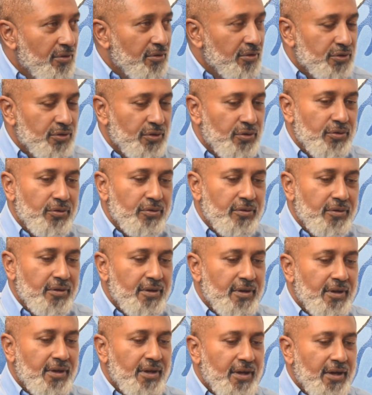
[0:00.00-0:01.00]
So
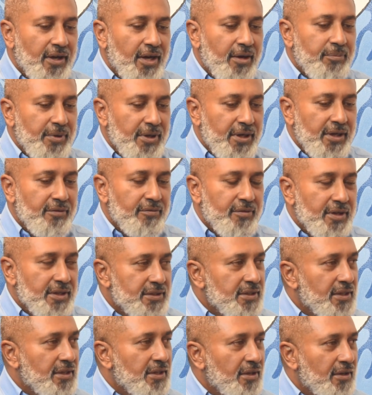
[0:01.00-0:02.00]
I believe there's
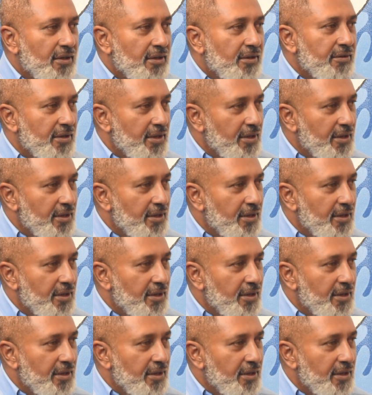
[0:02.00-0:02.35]
a